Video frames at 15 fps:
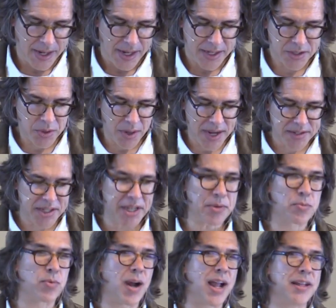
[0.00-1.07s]
And so, as he
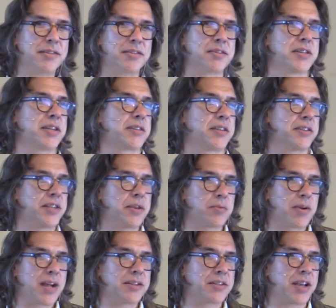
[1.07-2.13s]
writes this, as he
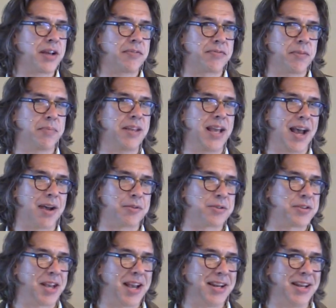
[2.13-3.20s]
writes kind of from the
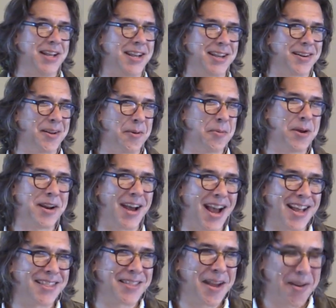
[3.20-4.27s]
outside in, what
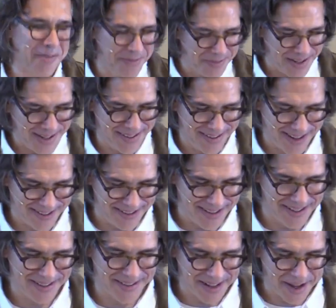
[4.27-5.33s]
I love is, is
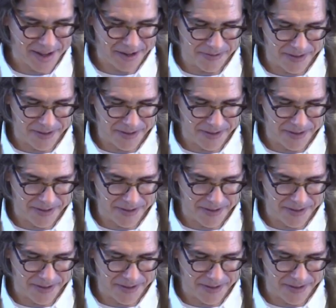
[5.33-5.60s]
this thought of